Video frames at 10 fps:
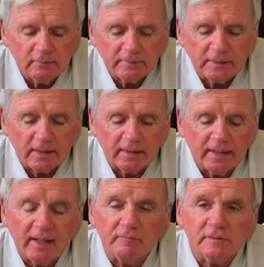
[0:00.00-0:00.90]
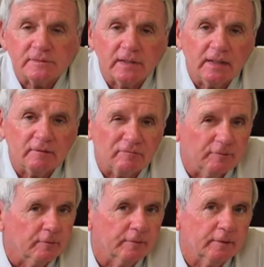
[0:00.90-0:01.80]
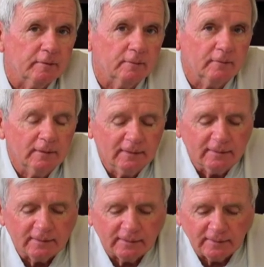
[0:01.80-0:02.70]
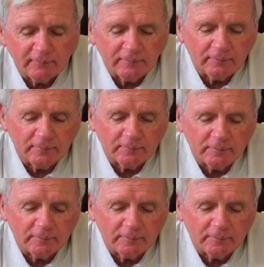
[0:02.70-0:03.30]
We kind of have a saying, "Fill the hill," and then what